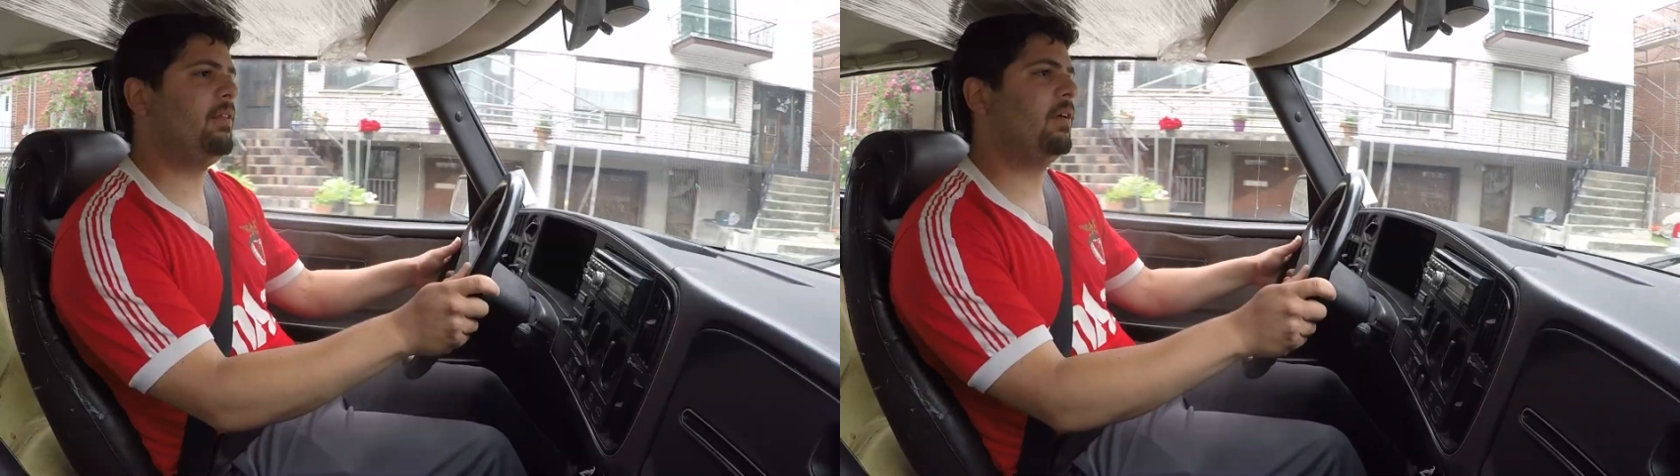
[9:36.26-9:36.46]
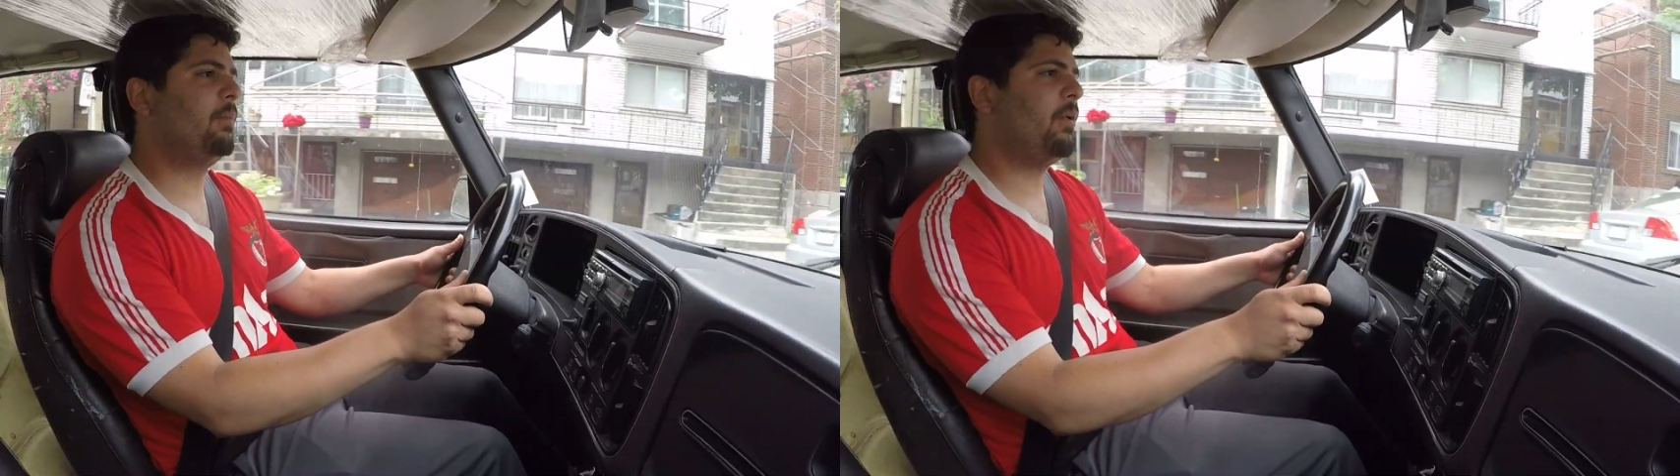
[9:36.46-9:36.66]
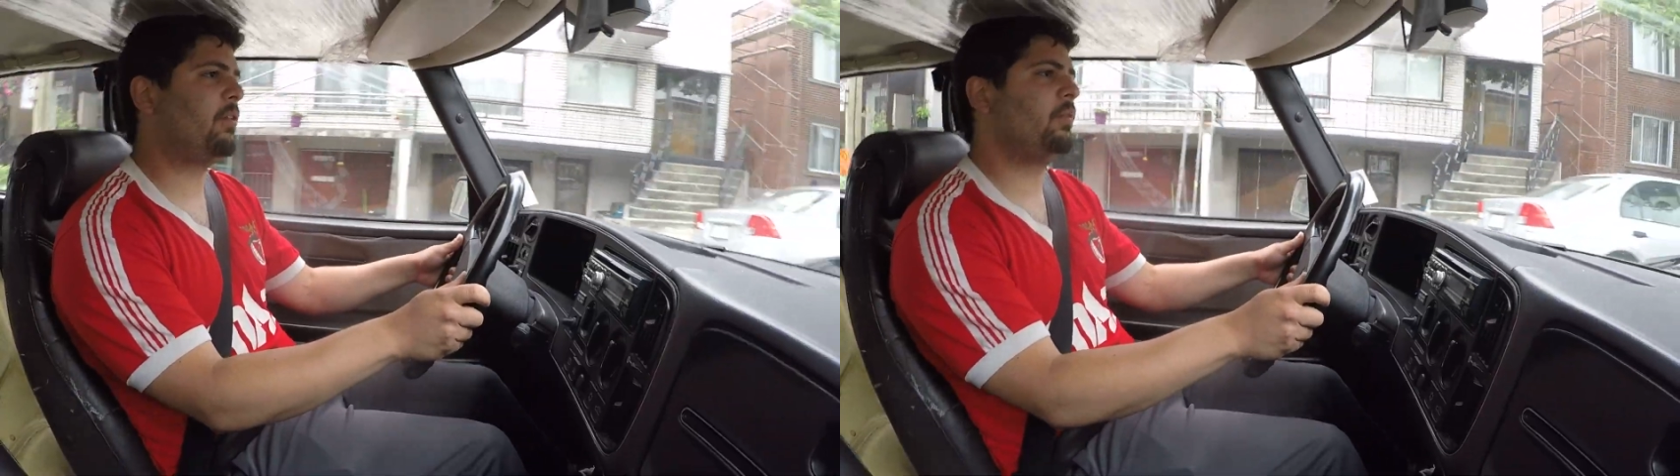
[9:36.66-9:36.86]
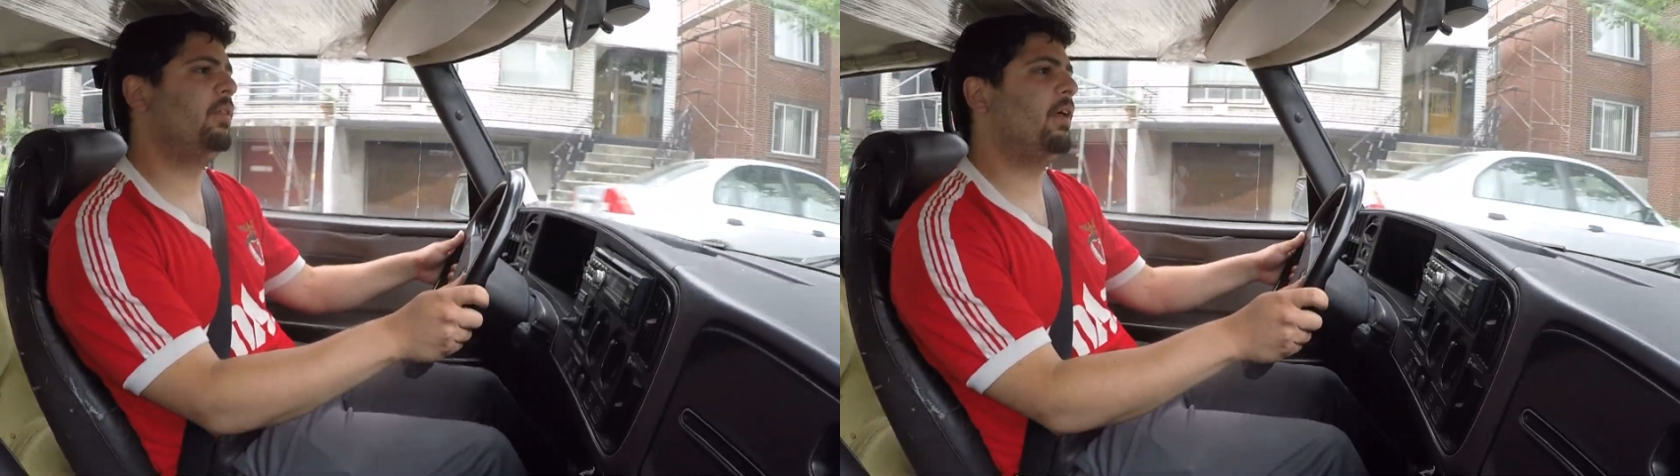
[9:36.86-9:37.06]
compressor in